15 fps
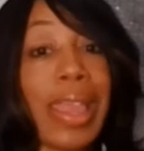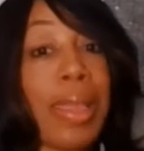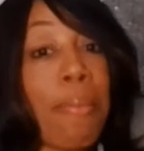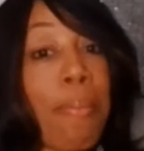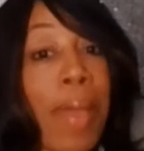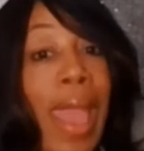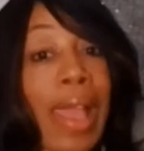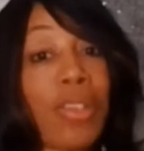
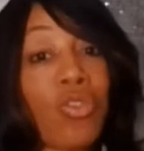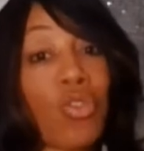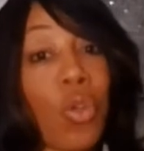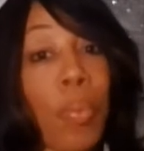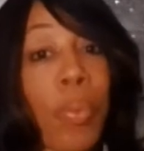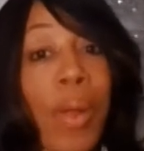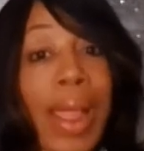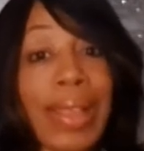impacts
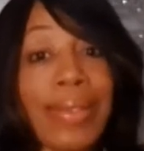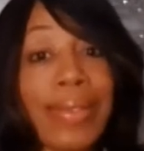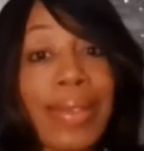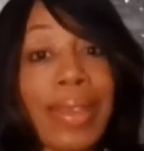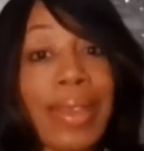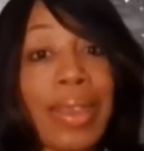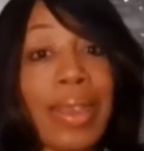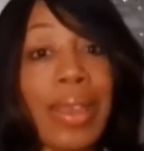your
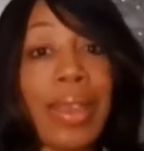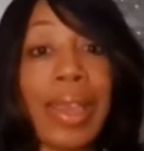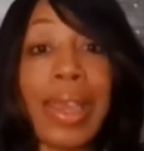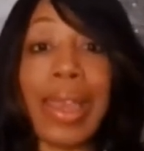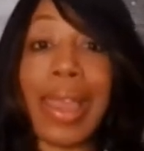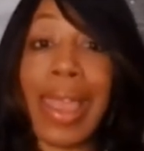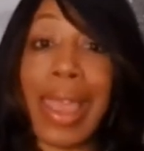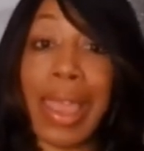pricing,
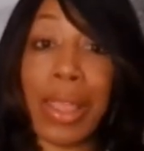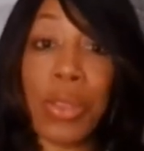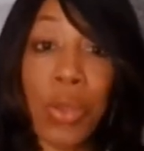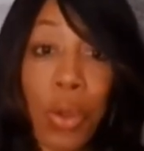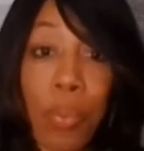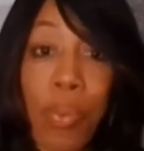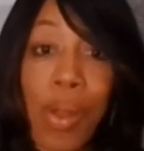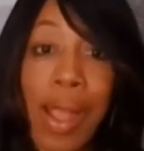and
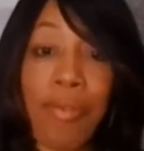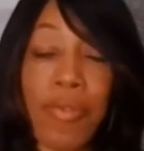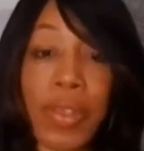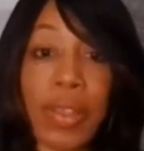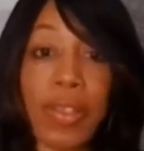your profits.